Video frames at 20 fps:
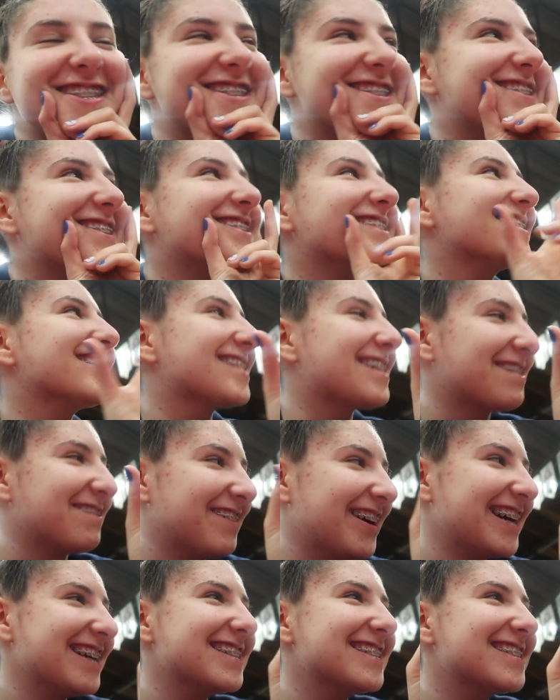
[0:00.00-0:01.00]
Jacinda's like,
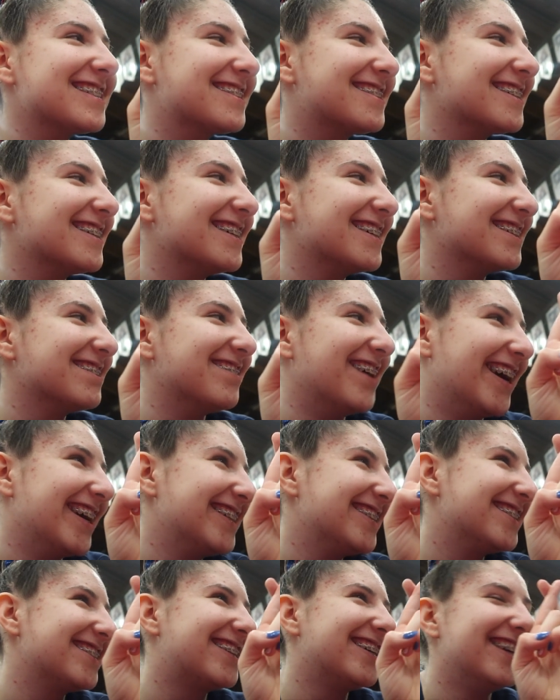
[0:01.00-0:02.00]
wait and
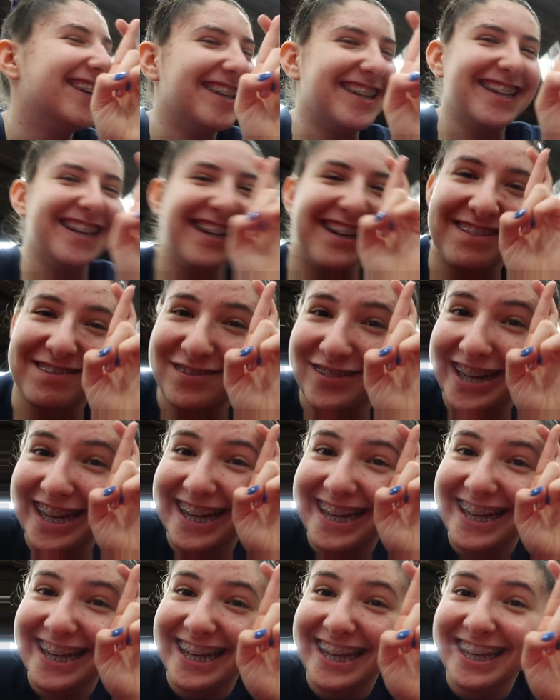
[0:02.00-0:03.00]
see, and I'm
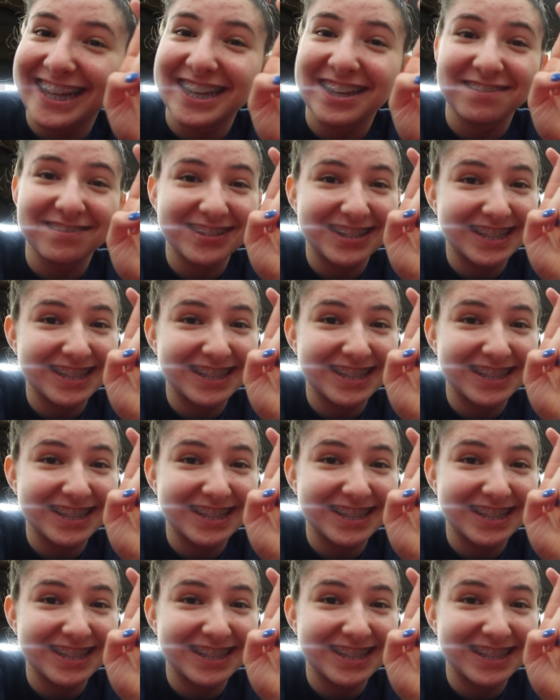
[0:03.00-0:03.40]
waiting, and I'm